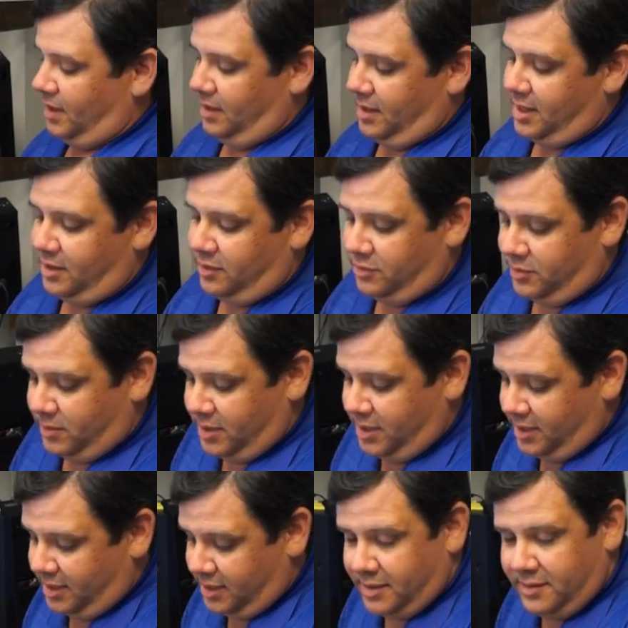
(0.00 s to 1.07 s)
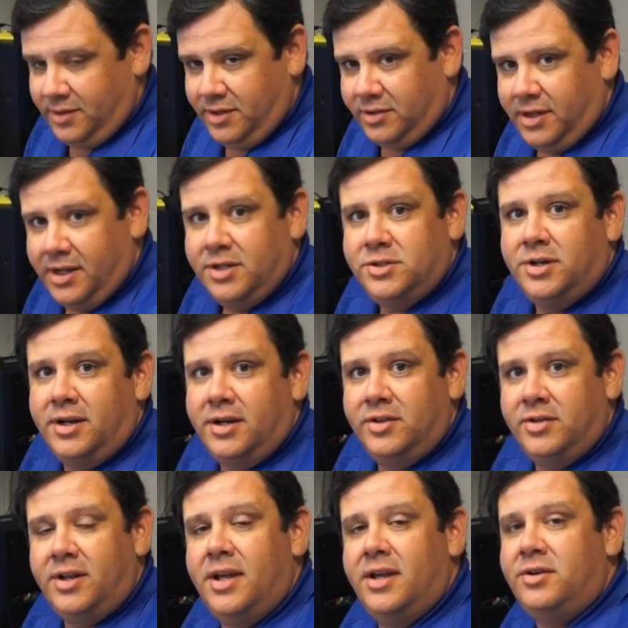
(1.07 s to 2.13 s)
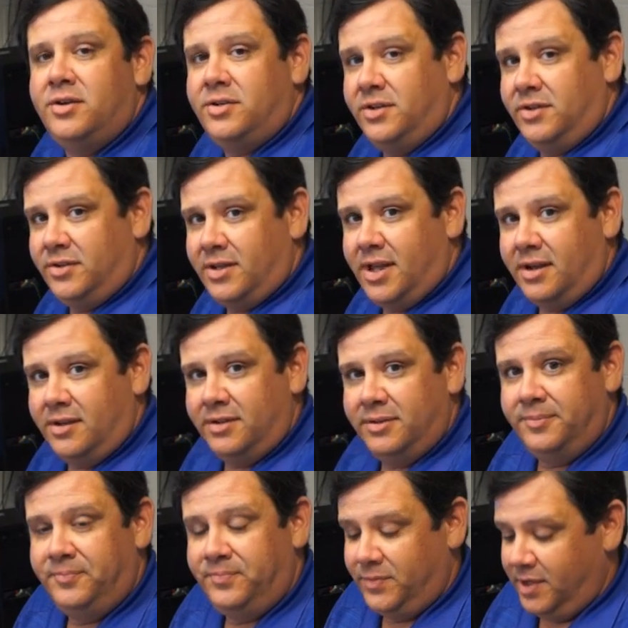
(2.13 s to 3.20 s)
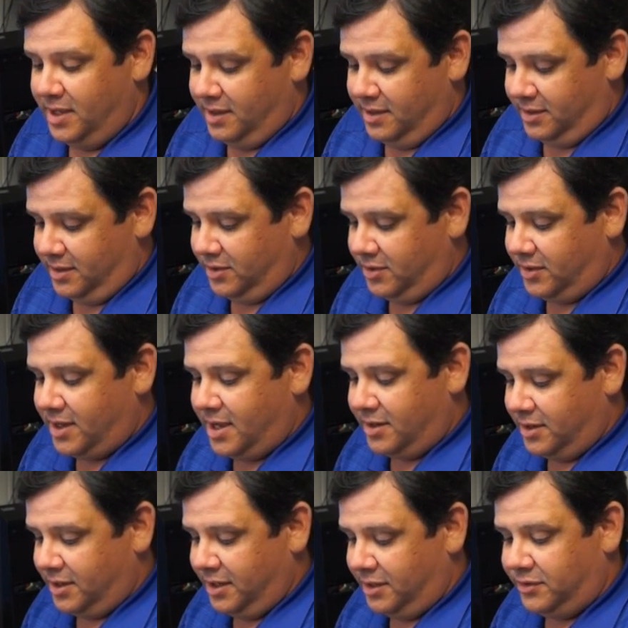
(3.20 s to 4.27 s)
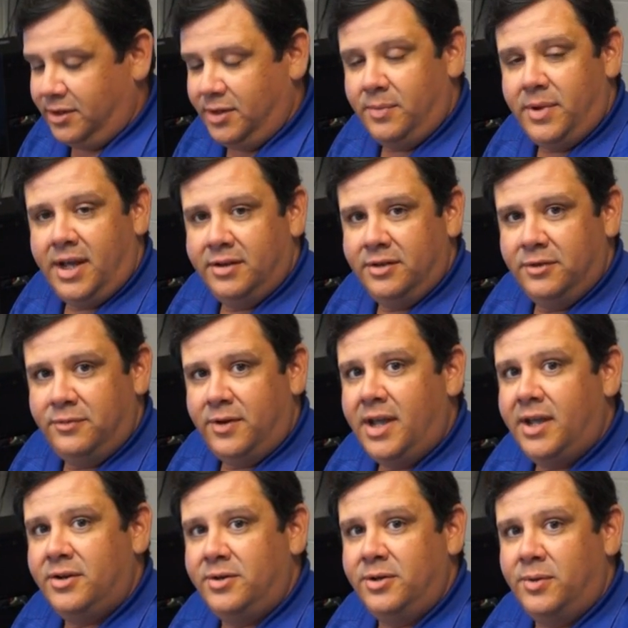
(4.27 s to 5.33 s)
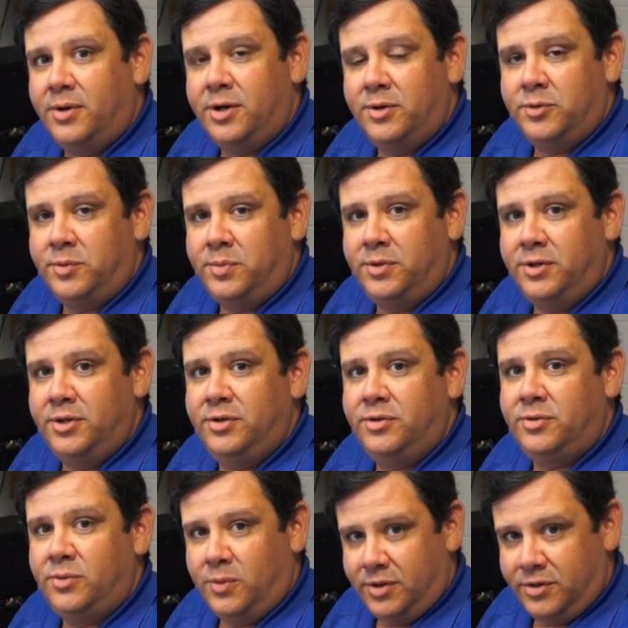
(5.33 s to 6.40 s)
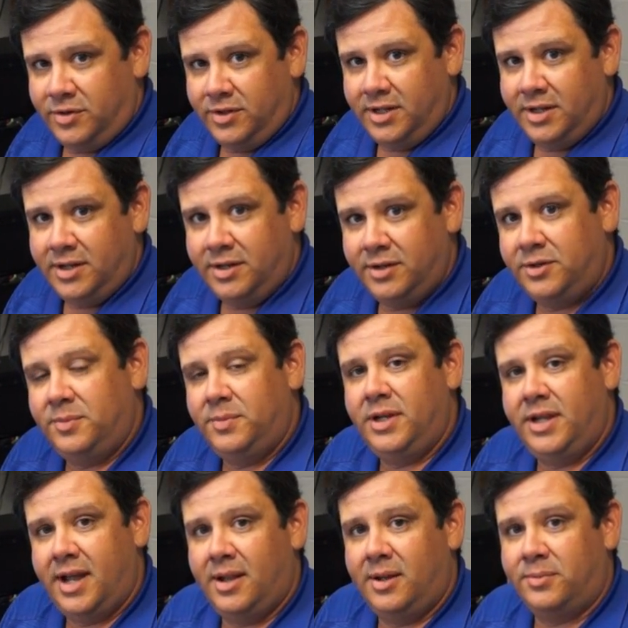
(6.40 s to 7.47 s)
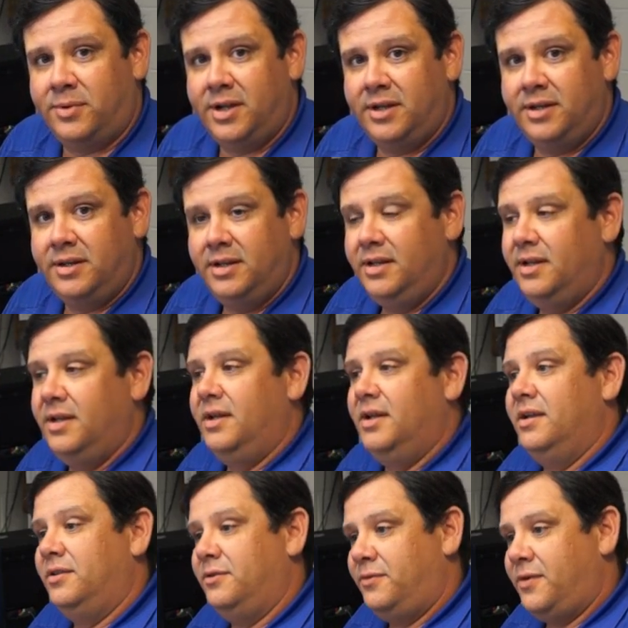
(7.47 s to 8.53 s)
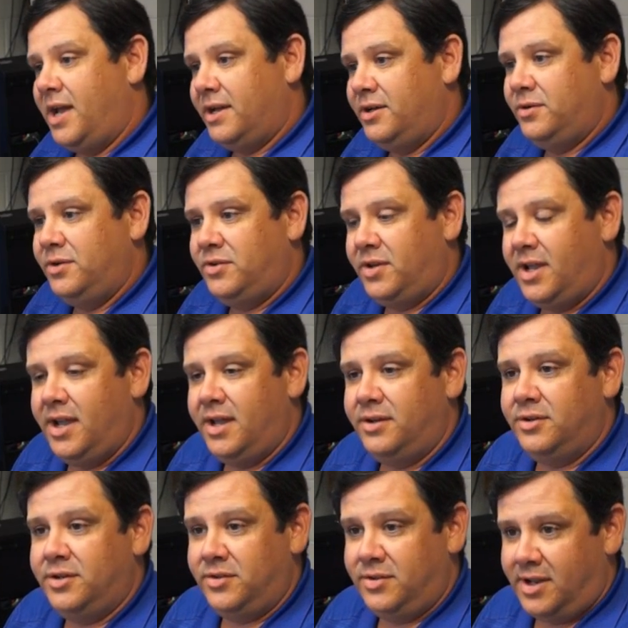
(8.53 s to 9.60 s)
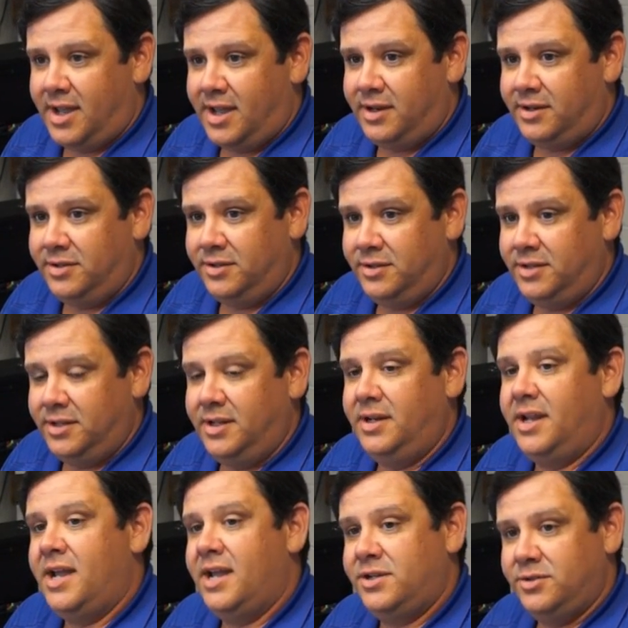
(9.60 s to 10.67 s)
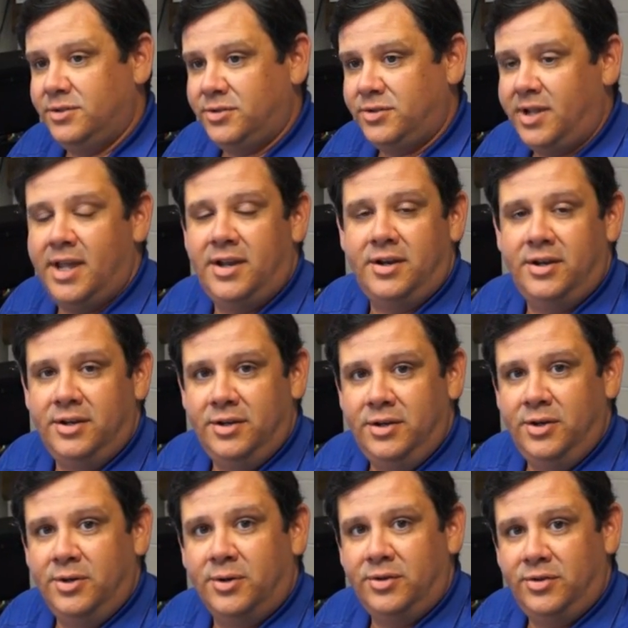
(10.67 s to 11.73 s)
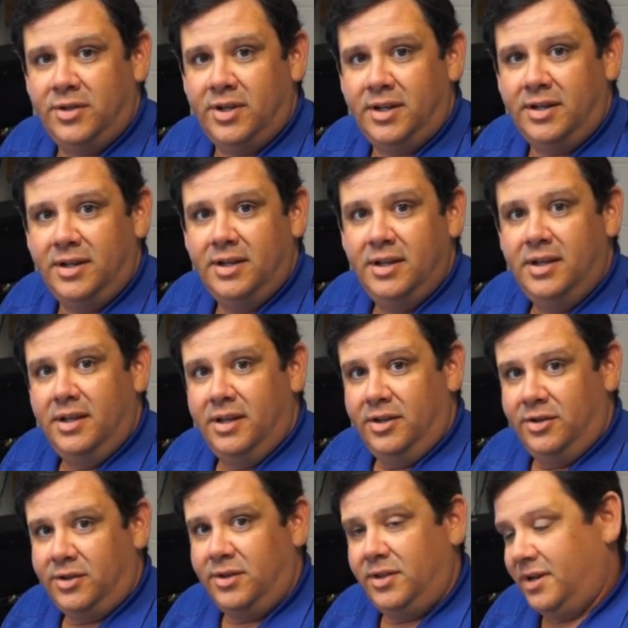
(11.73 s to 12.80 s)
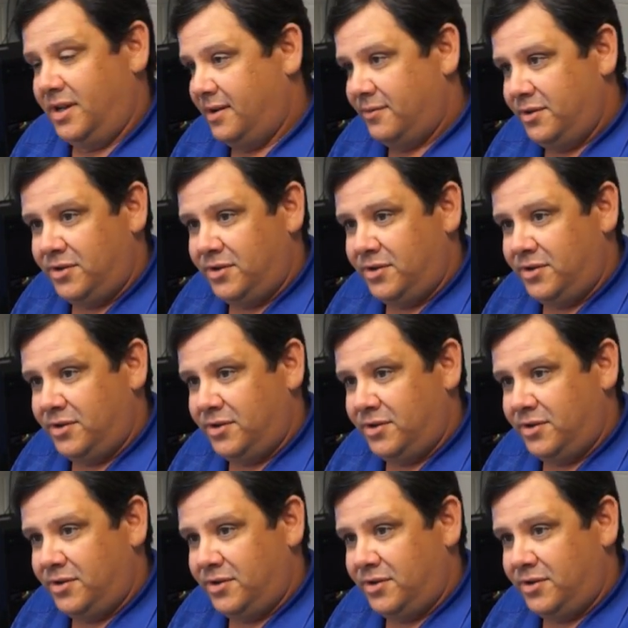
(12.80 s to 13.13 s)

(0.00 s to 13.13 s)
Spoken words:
has 3 of these electronic standards inside of them. This standard gets sent back to the factory where it was produced once a year to be calibrated. The factory standard is tied to the national standard in New York City, so that every